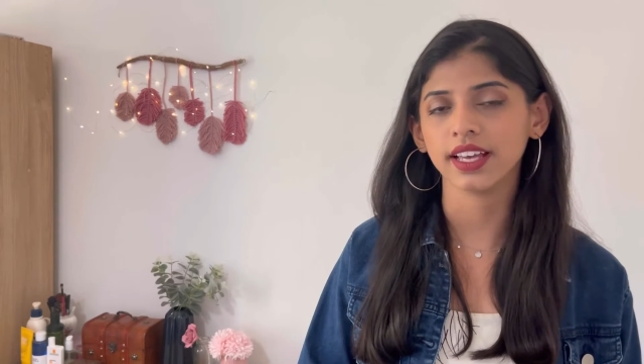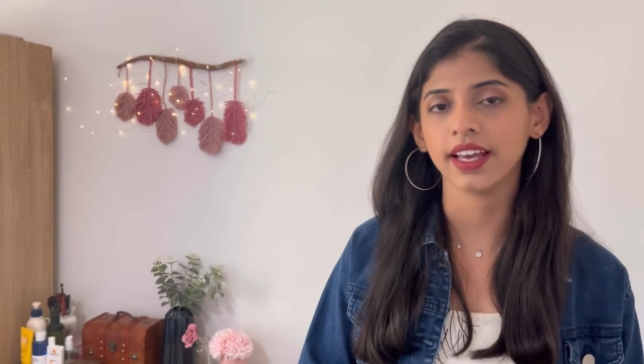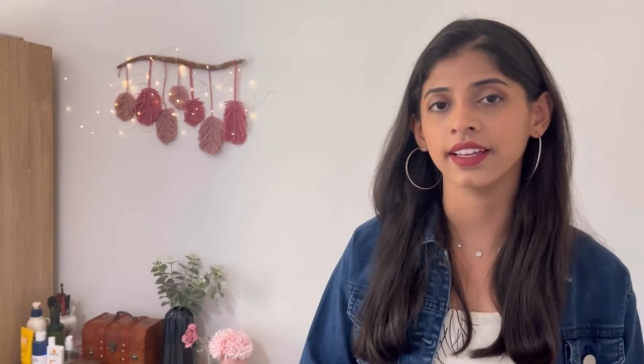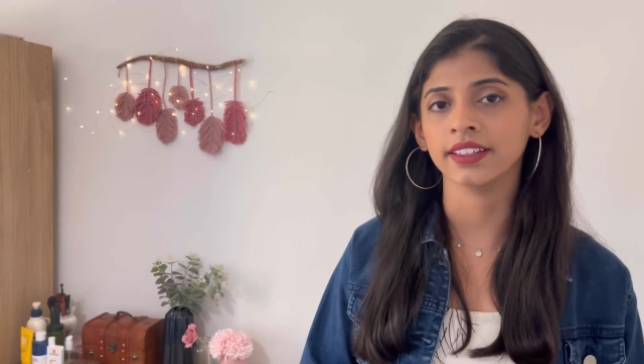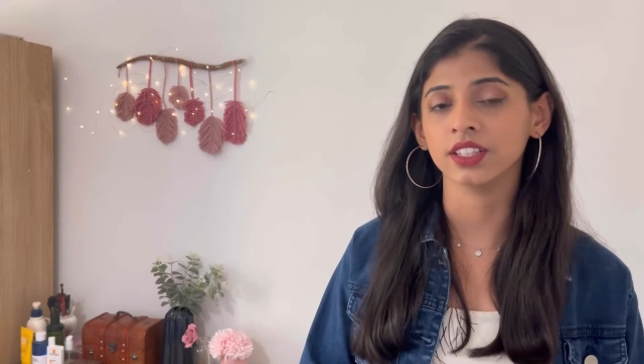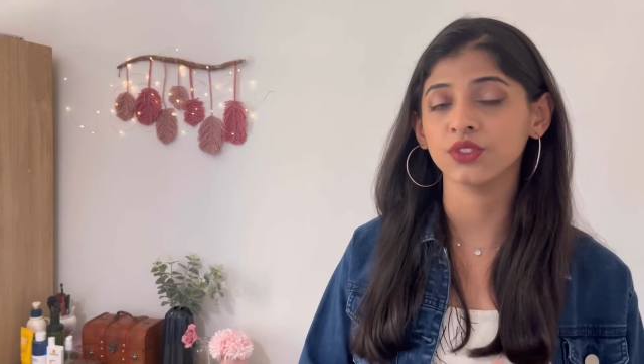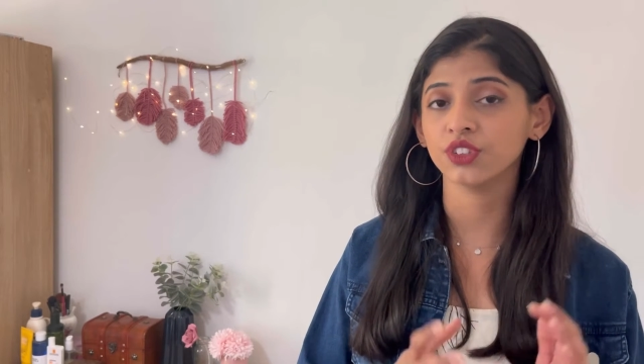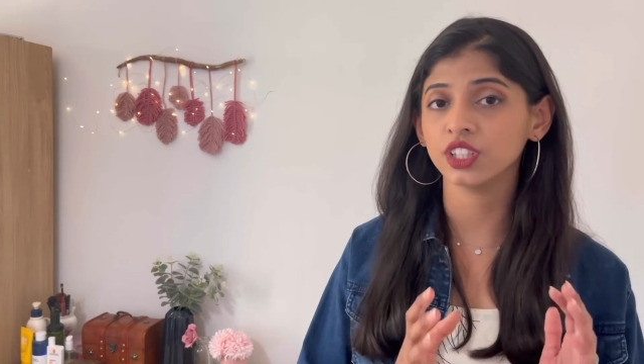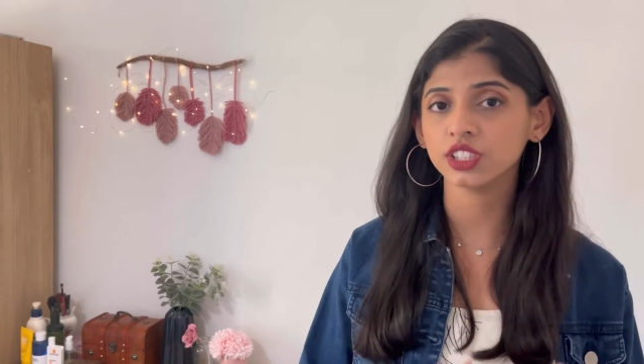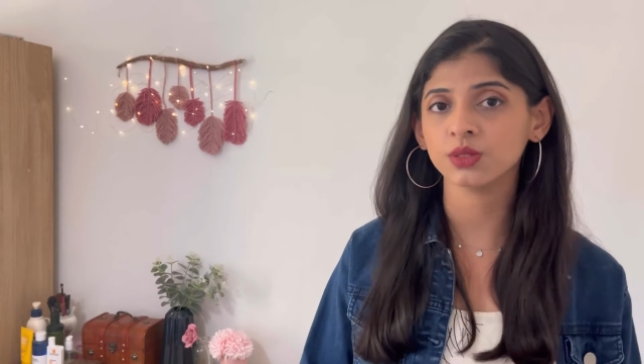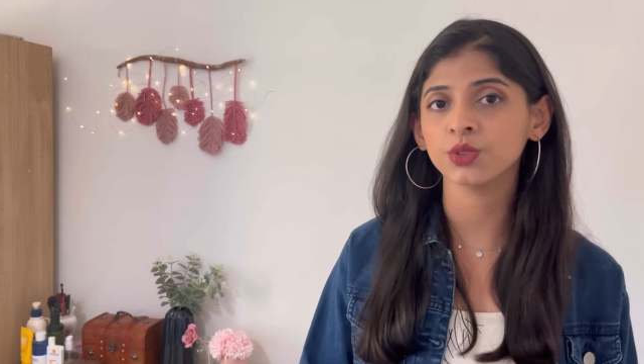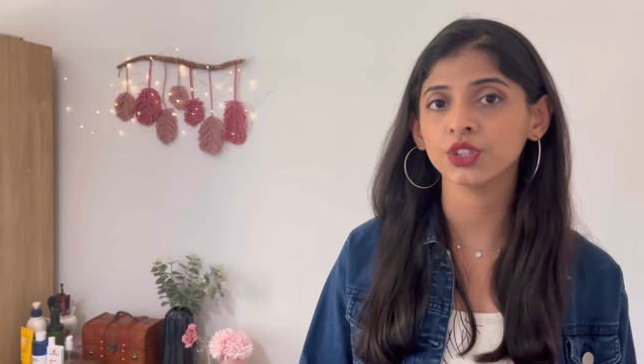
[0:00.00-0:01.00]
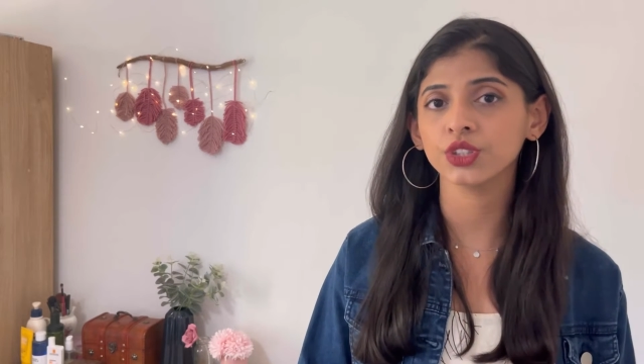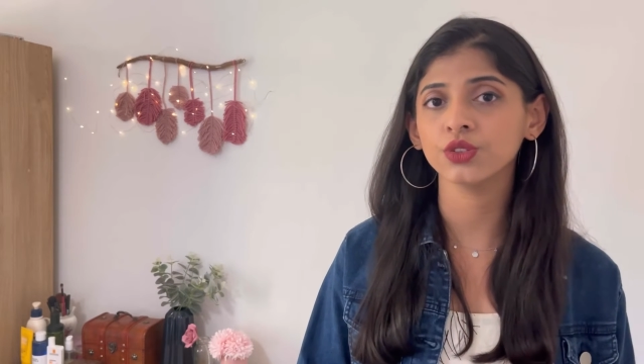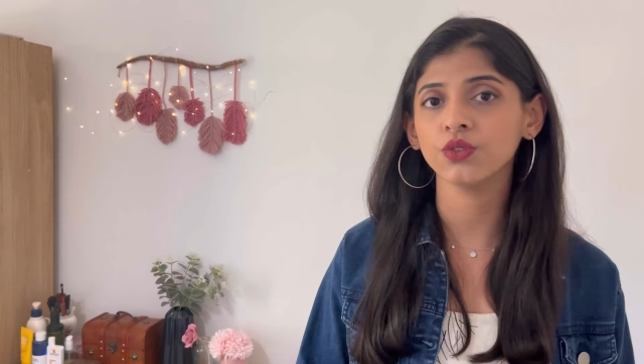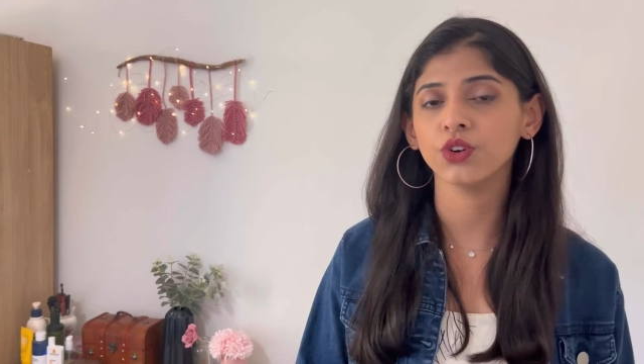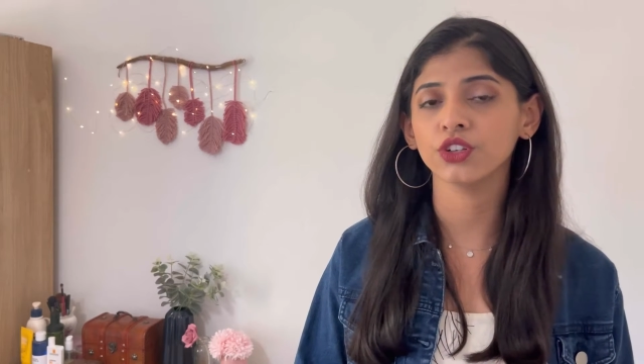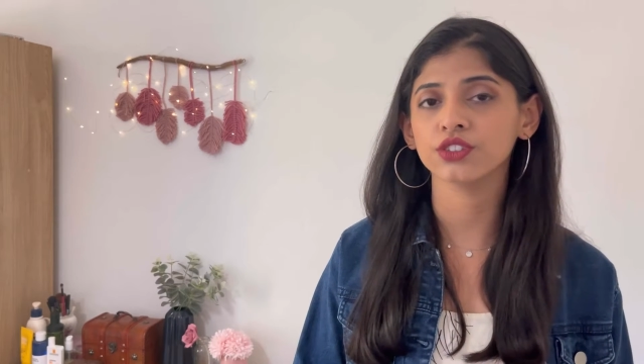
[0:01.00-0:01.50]
and the first module
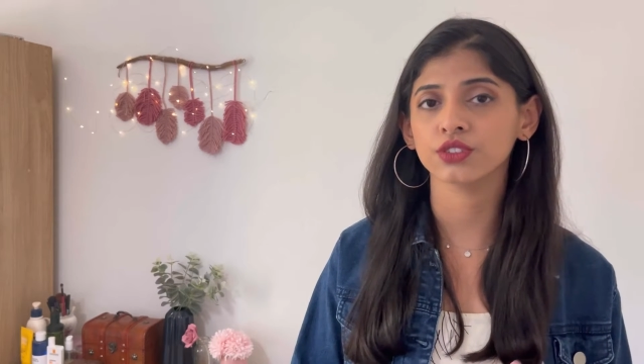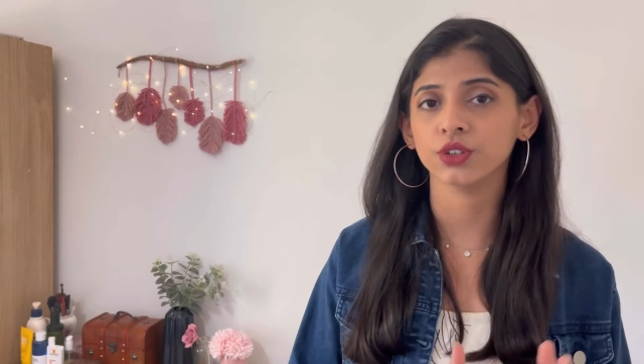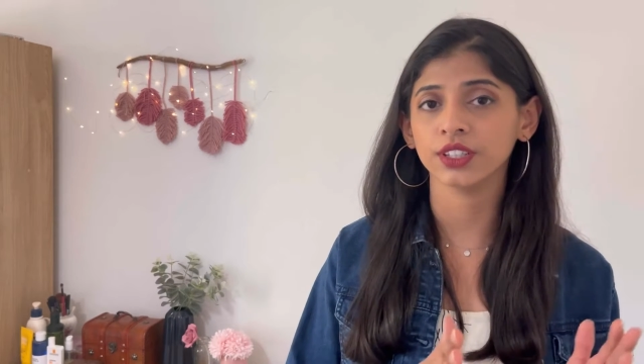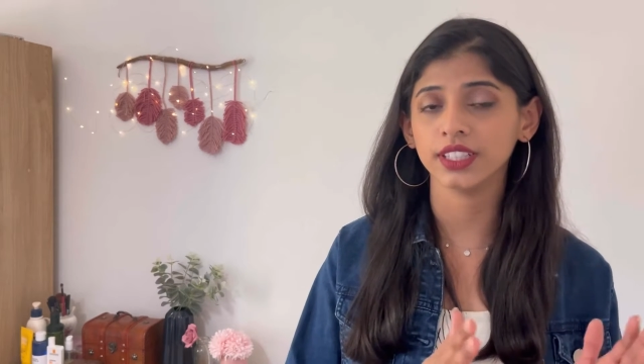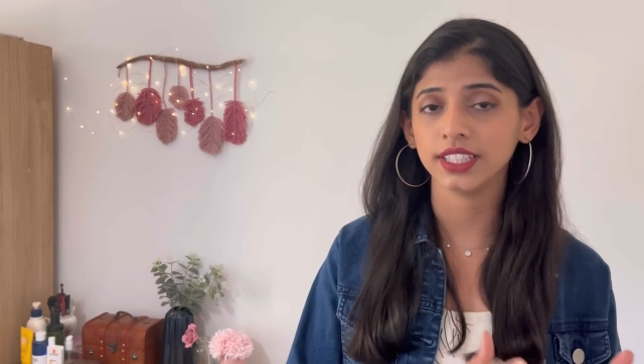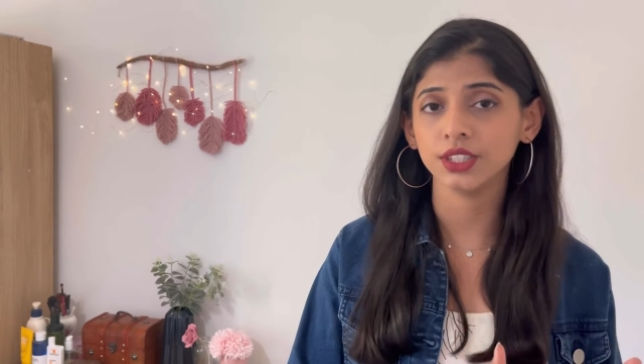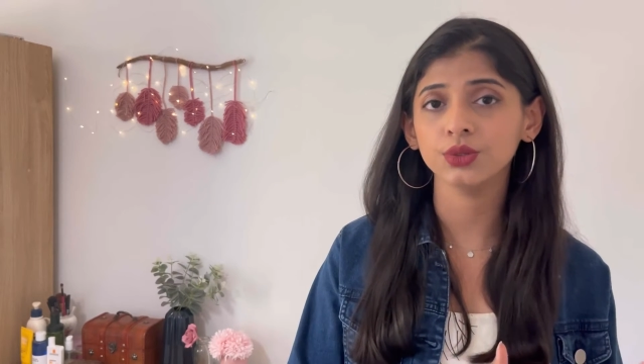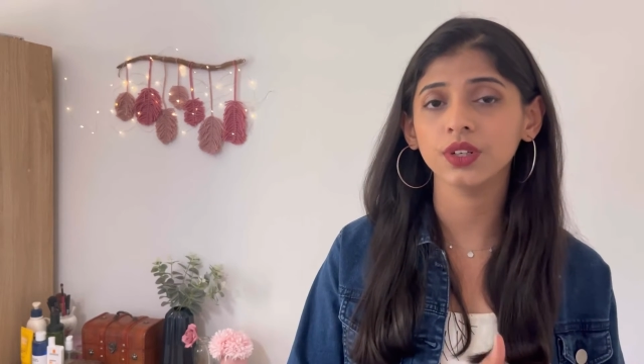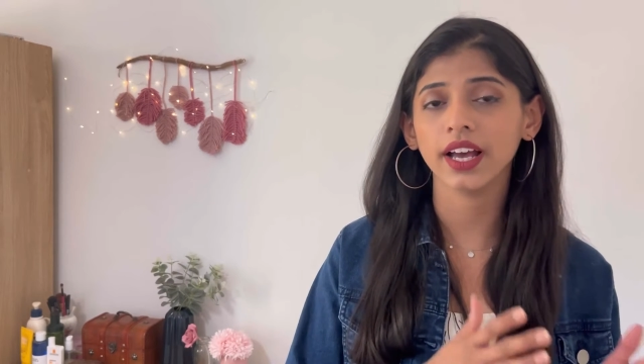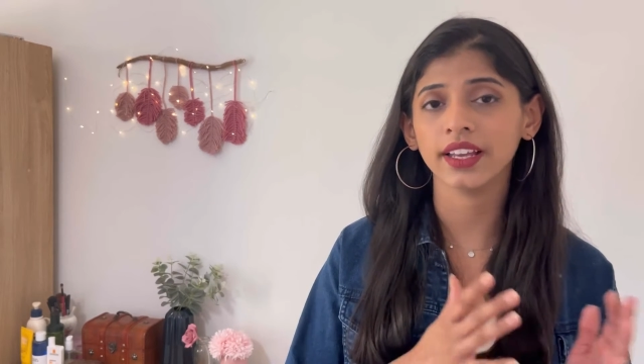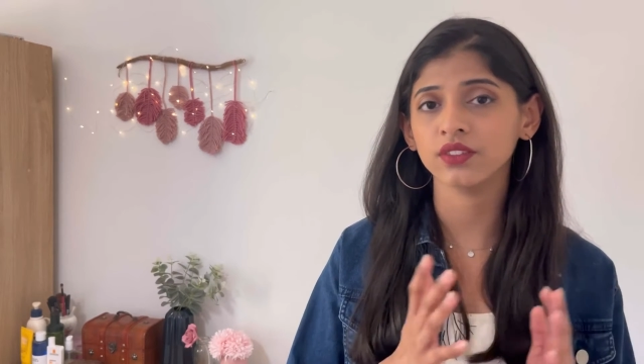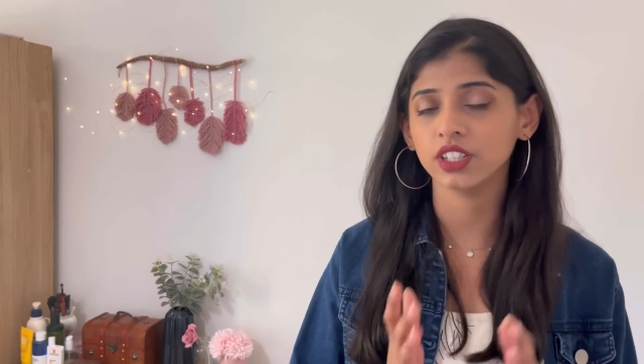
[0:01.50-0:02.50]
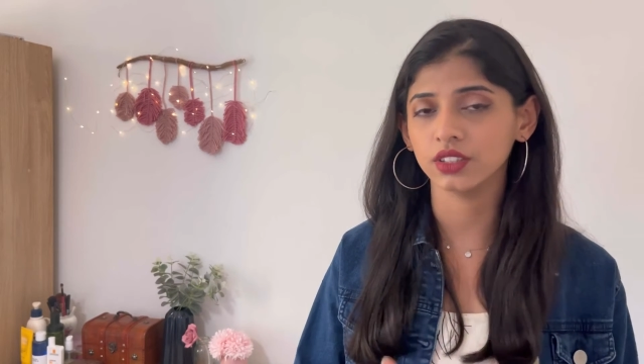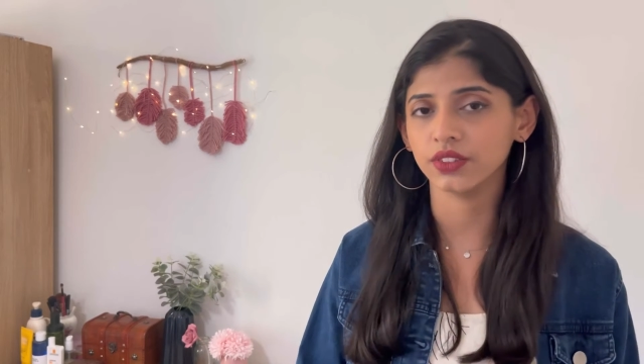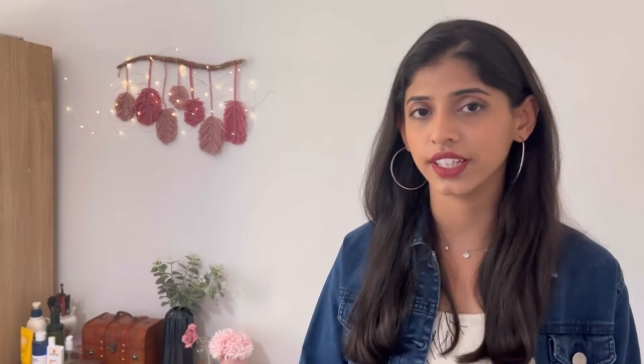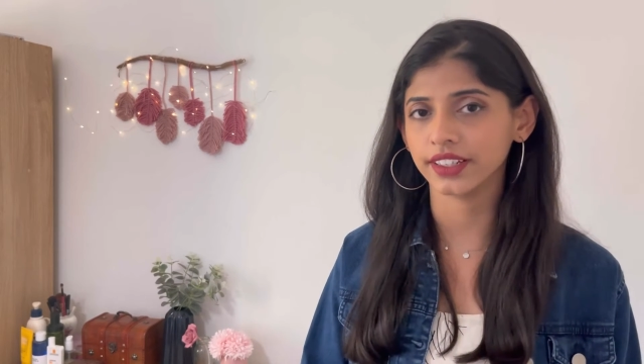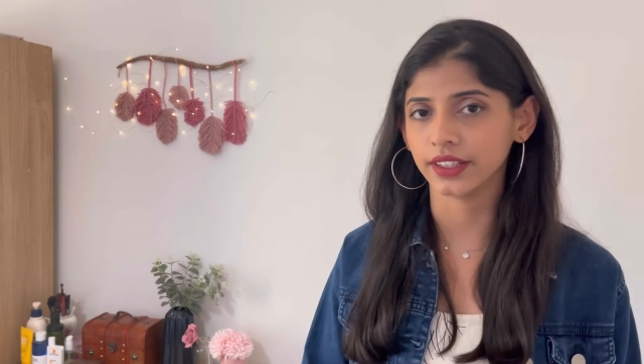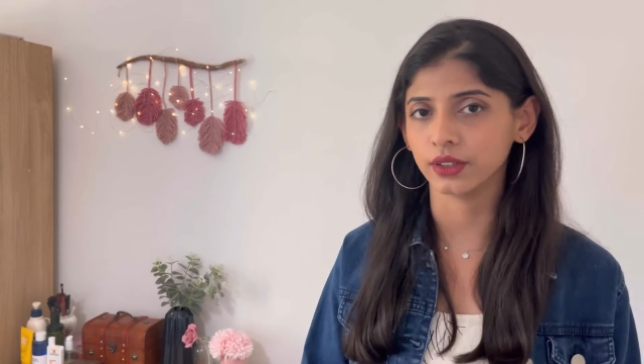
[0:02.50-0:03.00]
was on EU and
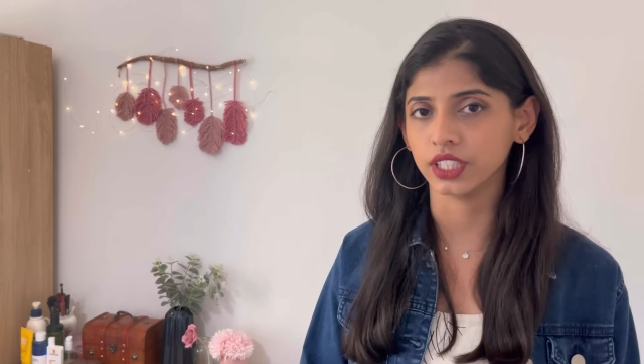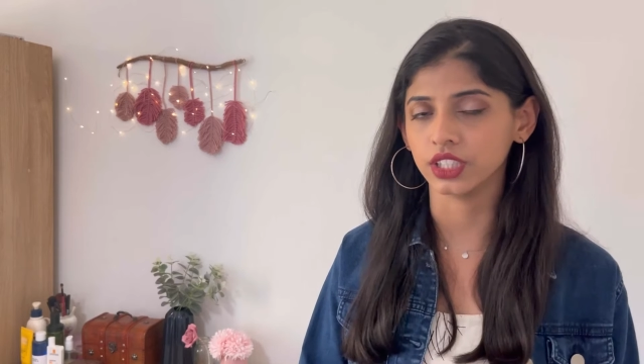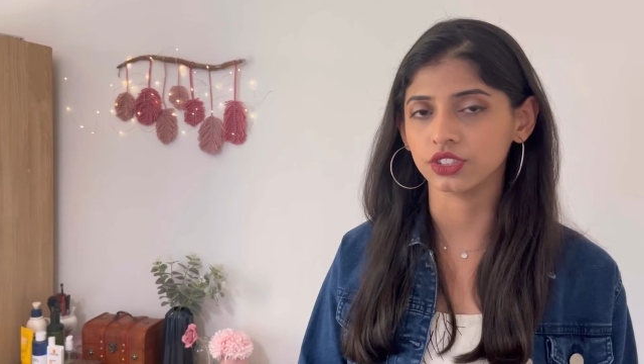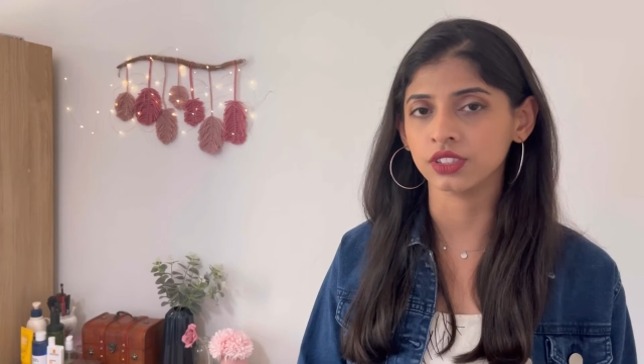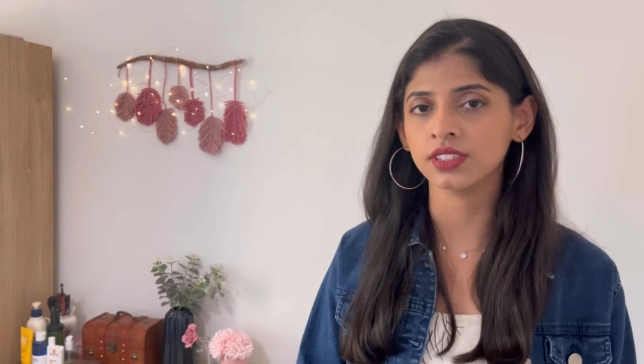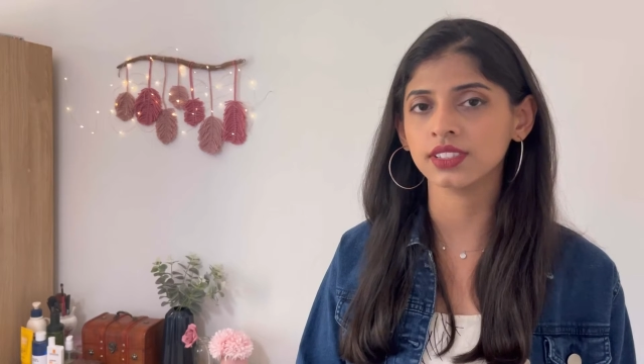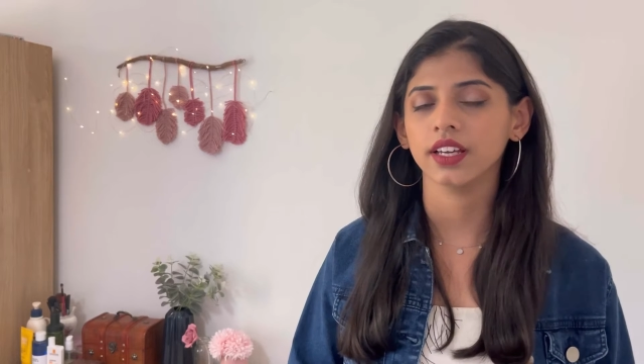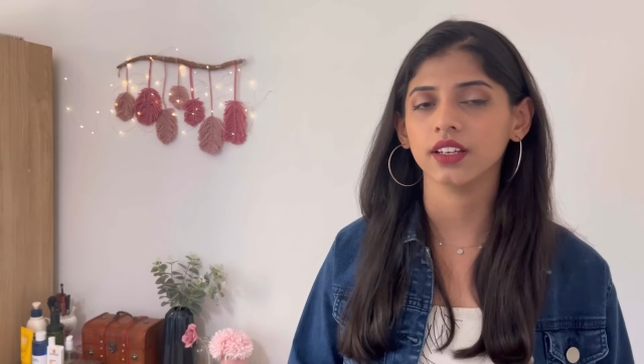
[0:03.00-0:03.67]
worldwide regulations.